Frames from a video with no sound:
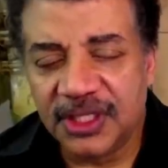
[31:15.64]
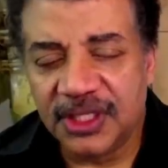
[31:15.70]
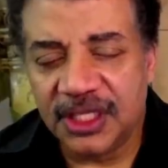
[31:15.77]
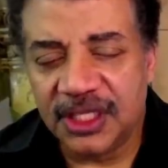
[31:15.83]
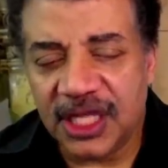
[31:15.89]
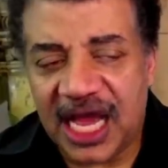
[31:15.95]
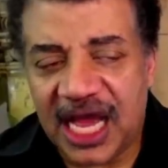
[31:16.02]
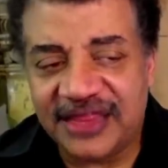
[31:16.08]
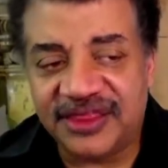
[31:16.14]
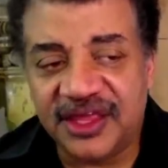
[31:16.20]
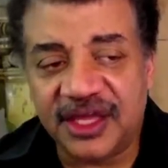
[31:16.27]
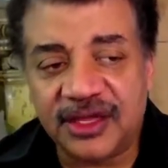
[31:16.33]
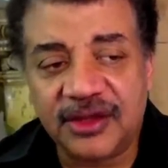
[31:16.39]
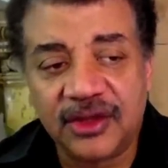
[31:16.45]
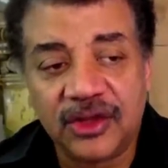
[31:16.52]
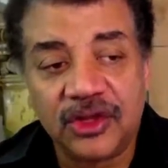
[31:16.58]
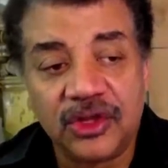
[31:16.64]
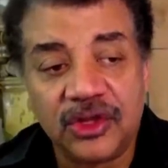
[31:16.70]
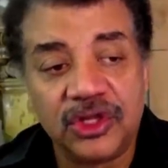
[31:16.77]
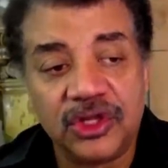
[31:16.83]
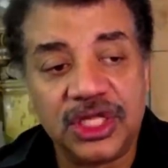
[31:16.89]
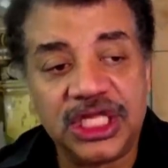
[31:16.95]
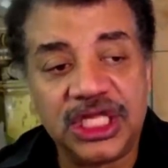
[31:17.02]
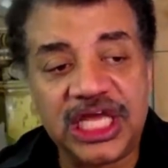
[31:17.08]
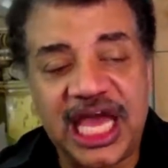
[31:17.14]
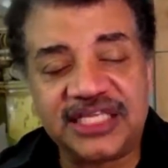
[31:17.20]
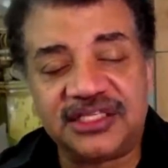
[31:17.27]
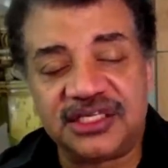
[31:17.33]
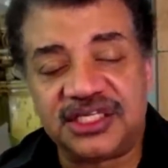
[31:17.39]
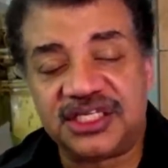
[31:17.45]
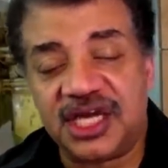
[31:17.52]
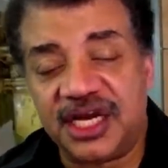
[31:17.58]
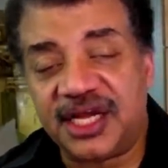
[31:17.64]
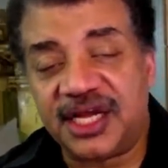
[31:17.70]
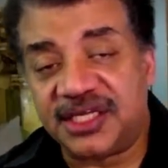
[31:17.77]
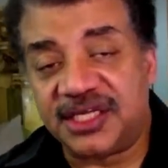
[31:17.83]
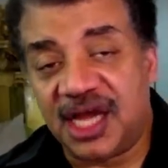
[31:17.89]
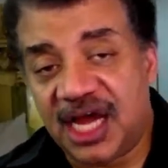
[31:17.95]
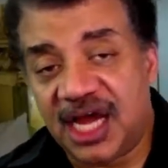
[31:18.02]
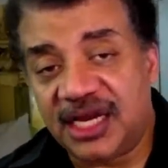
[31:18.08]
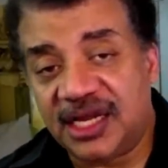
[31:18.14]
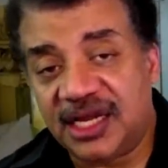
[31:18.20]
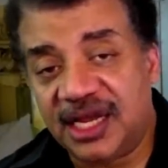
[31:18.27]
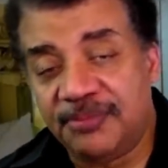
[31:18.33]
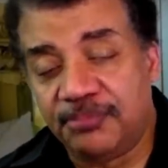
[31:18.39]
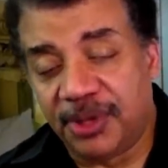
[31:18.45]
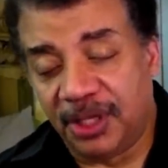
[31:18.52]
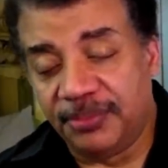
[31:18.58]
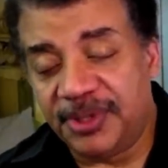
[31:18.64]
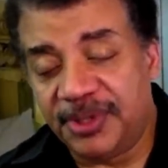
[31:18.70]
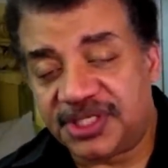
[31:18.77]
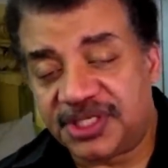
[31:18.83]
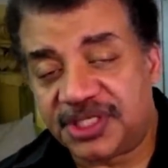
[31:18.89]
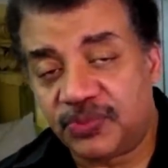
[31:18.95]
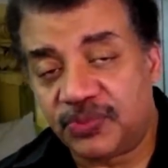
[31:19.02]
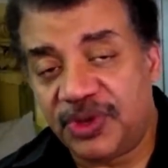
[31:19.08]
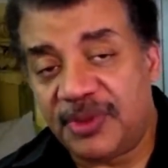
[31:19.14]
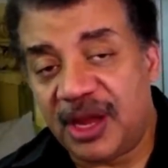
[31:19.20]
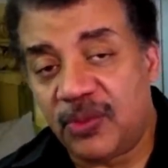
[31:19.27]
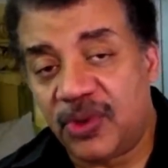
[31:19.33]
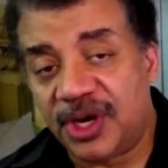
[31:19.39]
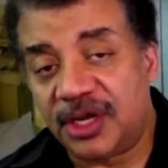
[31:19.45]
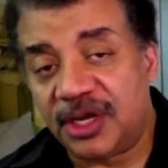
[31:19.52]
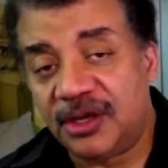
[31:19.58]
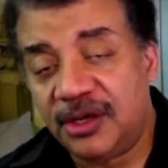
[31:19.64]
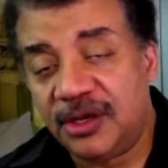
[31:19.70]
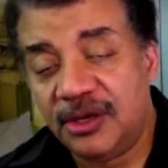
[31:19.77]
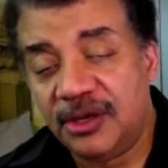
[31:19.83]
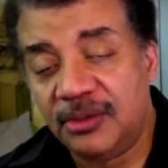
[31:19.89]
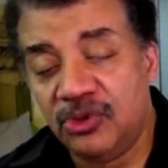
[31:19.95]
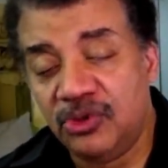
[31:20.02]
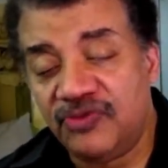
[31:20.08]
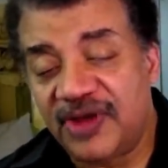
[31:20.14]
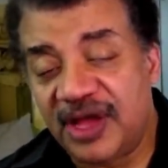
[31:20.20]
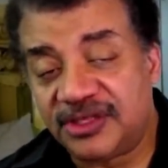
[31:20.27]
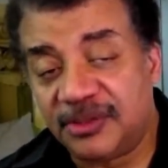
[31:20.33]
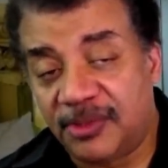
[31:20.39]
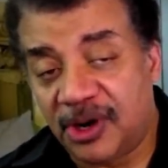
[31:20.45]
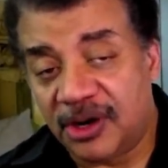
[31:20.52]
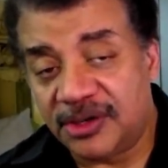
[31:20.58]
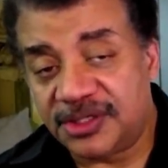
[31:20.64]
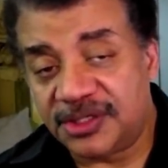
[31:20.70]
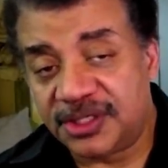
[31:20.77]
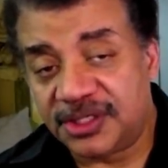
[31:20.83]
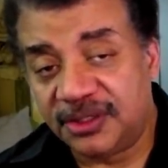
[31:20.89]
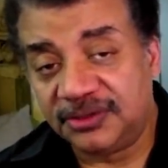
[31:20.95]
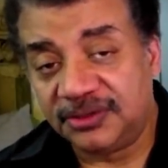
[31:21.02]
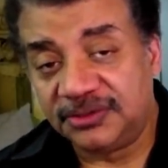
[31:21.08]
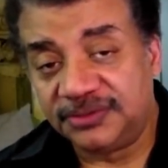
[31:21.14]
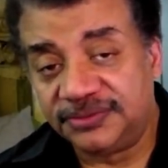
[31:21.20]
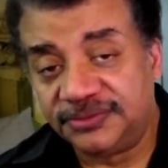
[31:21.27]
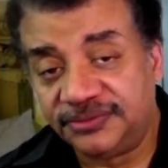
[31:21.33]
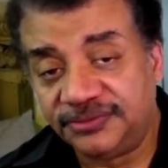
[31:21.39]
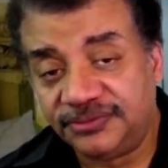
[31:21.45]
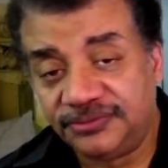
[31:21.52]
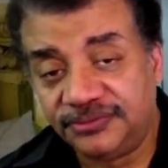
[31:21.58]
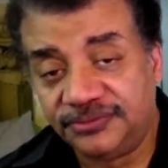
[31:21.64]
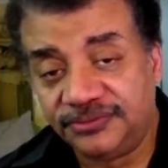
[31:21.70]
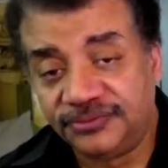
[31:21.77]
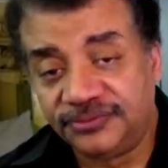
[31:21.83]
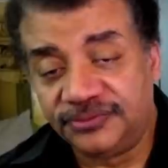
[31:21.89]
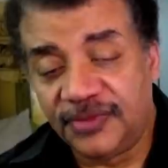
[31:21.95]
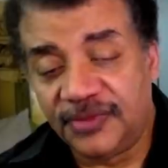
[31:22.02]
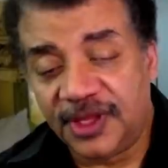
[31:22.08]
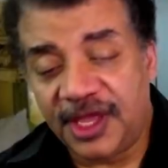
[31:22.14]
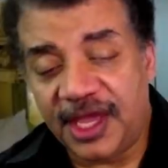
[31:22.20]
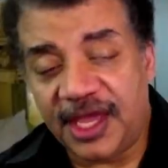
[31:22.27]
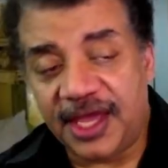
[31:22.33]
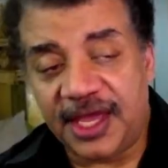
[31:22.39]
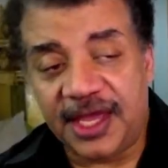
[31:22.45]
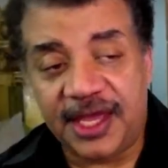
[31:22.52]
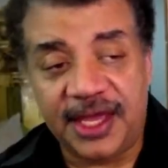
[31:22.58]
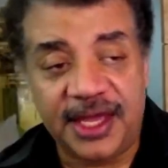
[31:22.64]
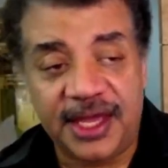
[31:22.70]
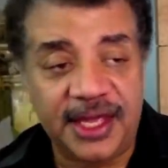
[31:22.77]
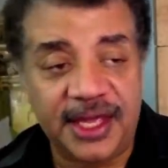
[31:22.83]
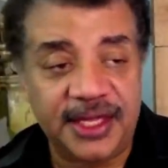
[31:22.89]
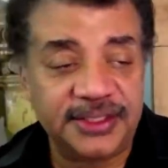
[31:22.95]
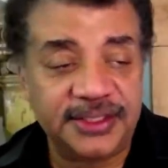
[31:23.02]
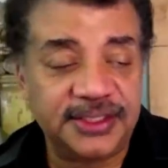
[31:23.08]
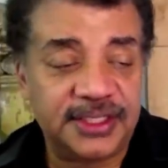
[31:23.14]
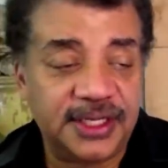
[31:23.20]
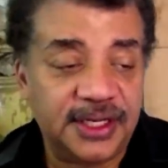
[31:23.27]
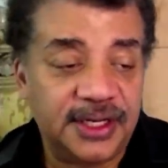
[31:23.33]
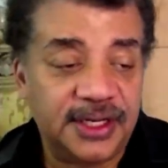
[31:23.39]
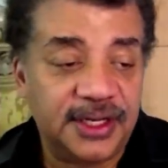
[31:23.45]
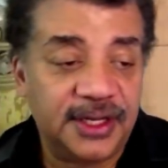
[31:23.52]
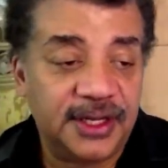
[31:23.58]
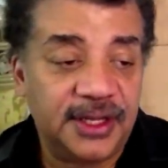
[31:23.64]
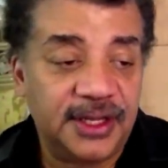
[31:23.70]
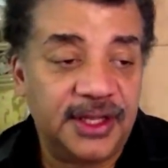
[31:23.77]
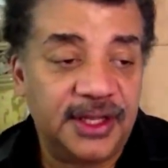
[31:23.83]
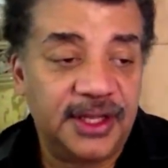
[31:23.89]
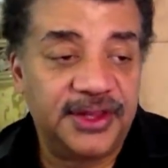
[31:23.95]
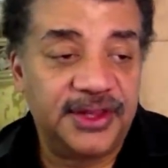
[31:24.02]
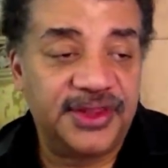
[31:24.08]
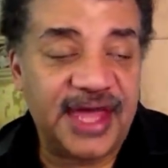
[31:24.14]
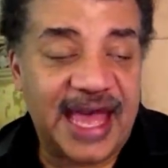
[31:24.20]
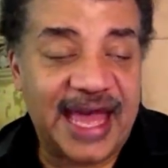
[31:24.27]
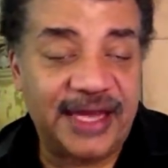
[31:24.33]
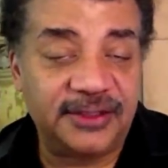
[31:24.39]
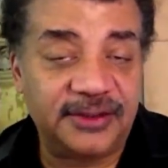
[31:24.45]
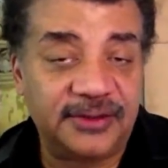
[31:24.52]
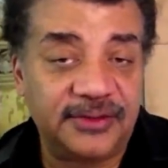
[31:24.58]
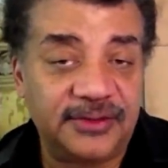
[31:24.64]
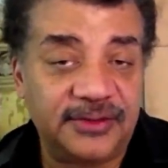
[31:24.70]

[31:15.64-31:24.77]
I think as the sun gets hot and bulbous, we might want to move out to Mars. And that